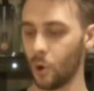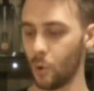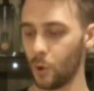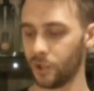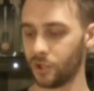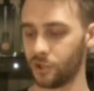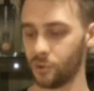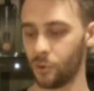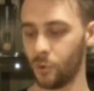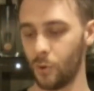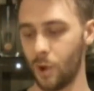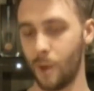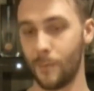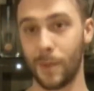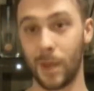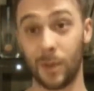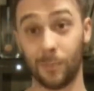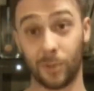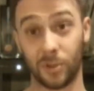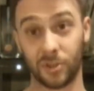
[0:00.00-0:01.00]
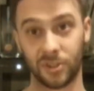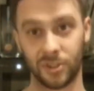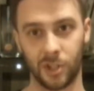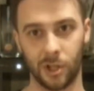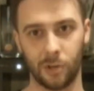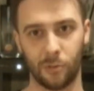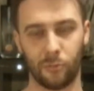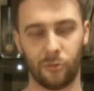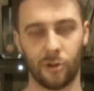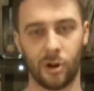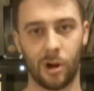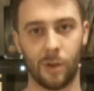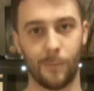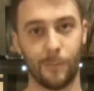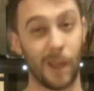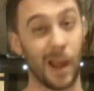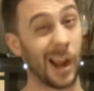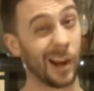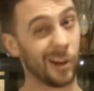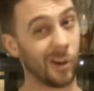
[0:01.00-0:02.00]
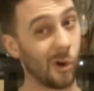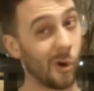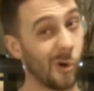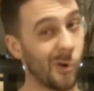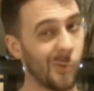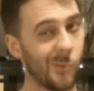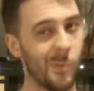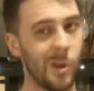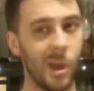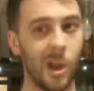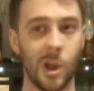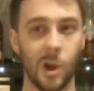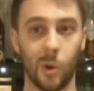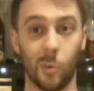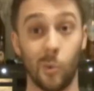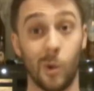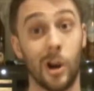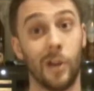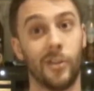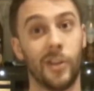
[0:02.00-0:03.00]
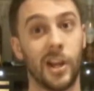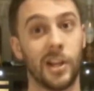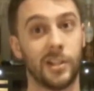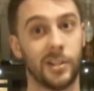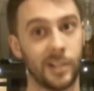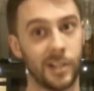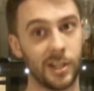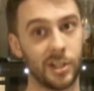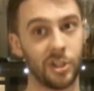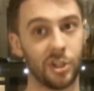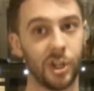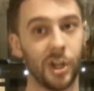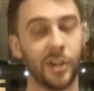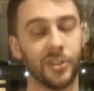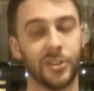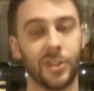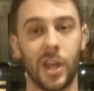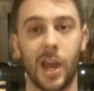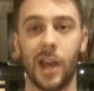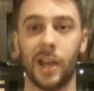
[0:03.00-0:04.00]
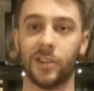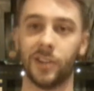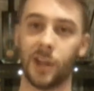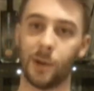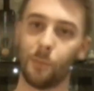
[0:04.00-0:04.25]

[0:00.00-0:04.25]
going to a maple syrup farm back home, where they did just that.